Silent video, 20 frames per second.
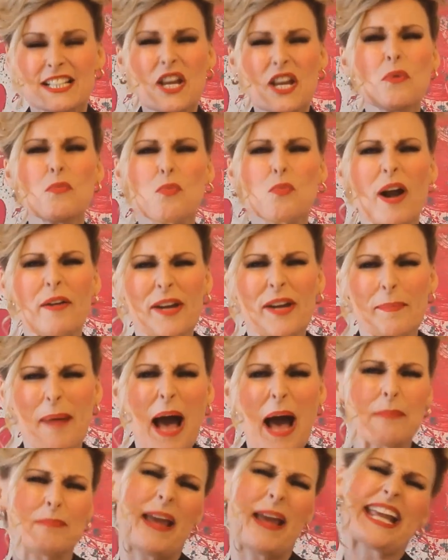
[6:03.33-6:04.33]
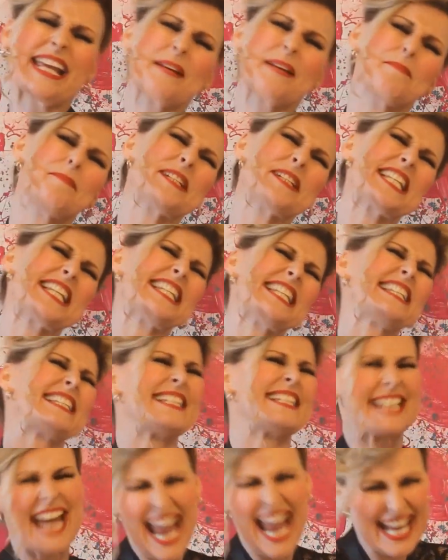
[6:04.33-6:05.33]
Don't worry about making
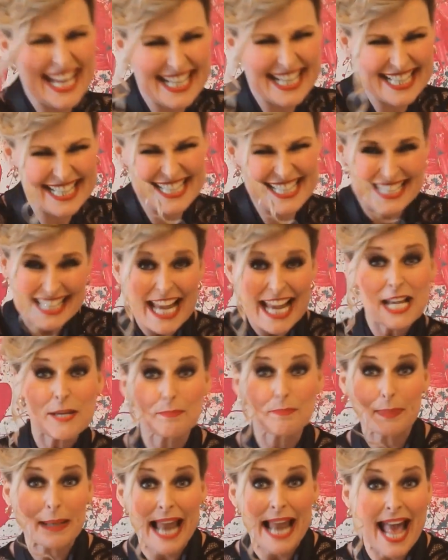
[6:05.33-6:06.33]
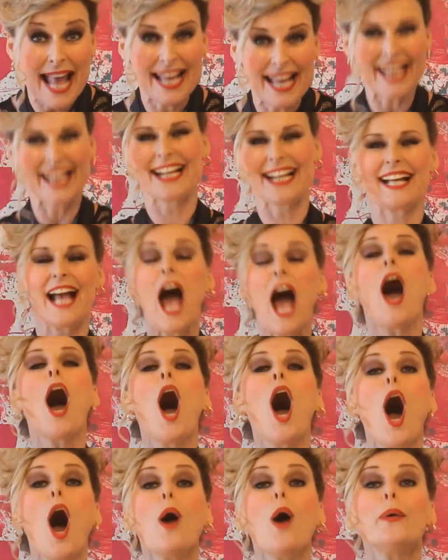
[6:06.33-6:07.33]
mistakes. Keep playing.
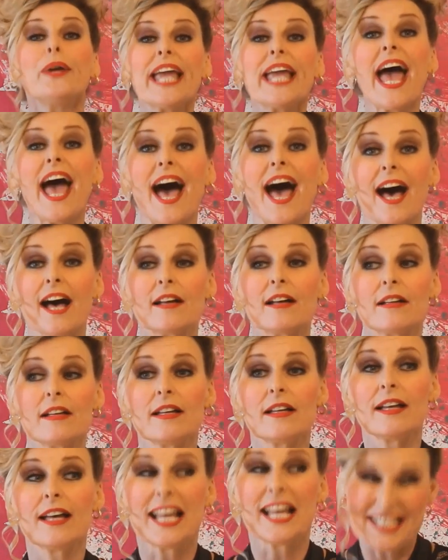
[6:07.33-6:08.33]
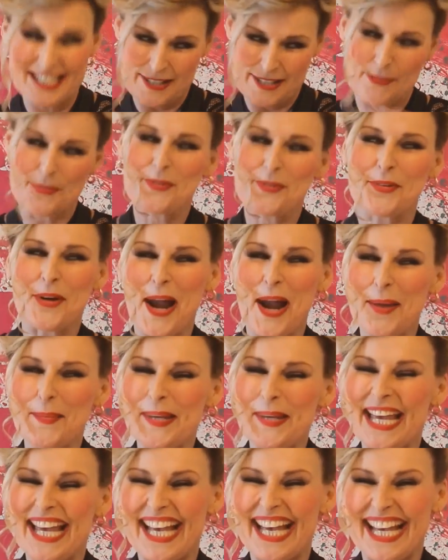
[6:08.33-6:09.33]
Oh yeah, and subscribe
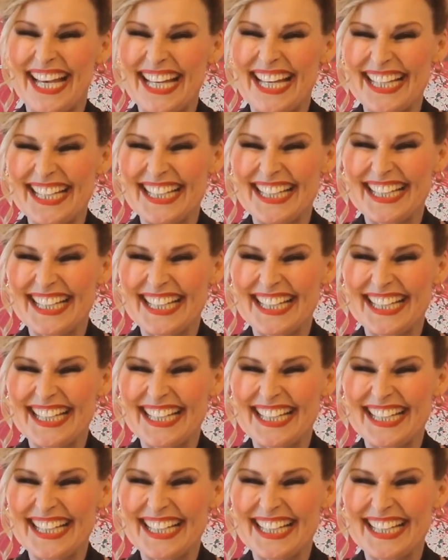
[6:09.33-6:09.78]
here.